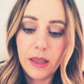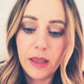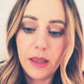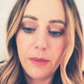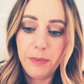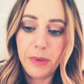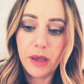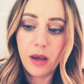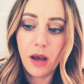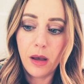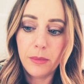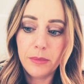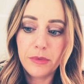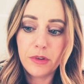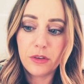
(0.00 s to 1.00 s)
it
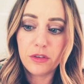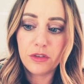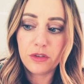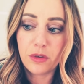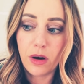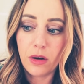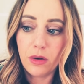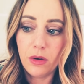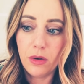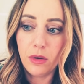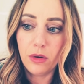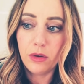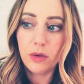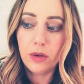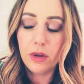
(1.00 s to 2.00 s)
becomes a
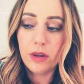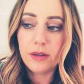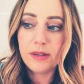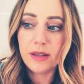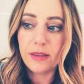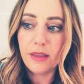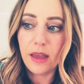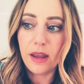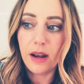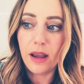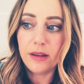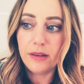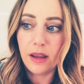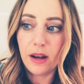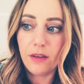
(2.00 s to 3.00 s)
struggle to then
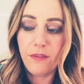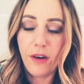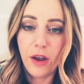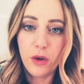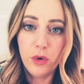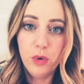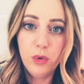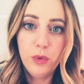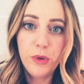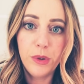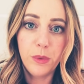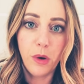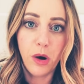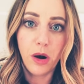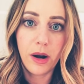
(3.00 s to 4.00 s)
identify who
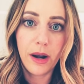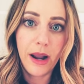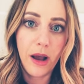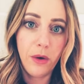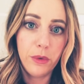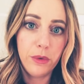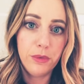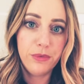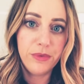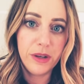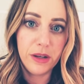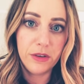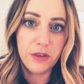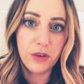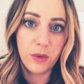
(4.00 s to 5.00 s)
you are and how you fit
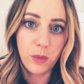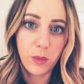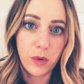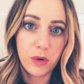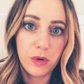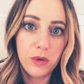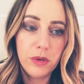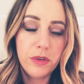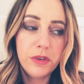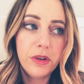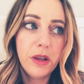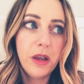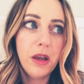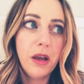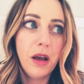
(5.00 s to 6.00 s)
into the world
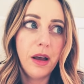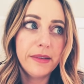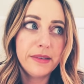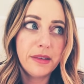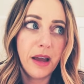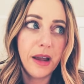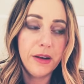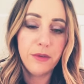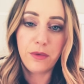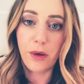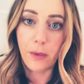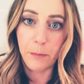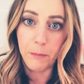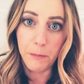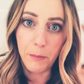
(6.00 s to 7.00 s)
aside
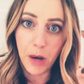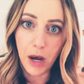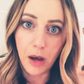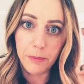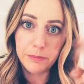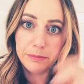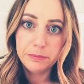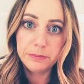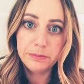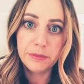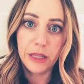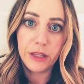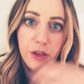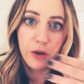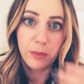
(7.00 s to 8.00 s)
from mom
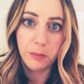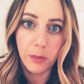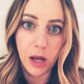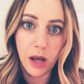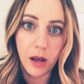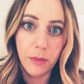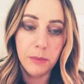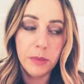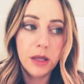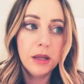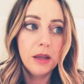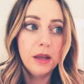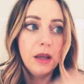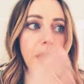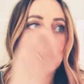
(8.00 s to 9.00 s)
like your mom
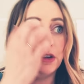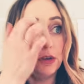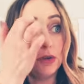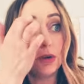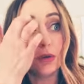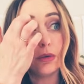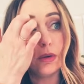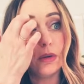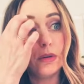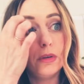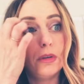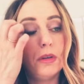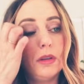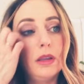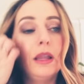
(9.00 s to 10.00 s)
and you don't
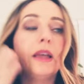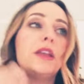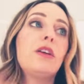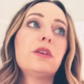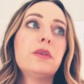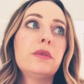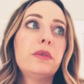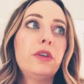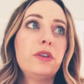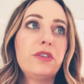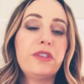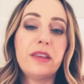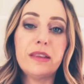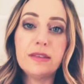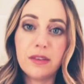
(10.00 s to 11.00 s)
like your your
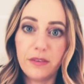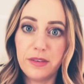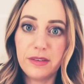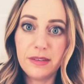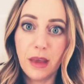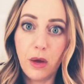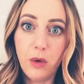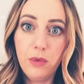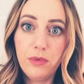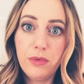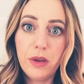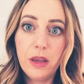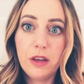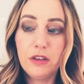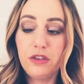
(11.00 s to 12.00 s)
sense of self
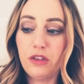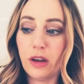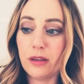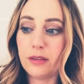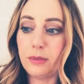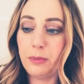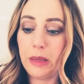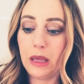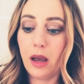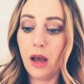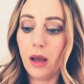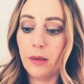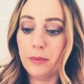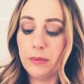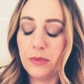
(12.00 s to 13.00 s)
just
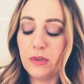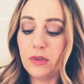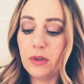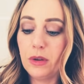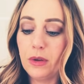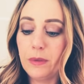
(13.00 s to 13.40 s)
becomes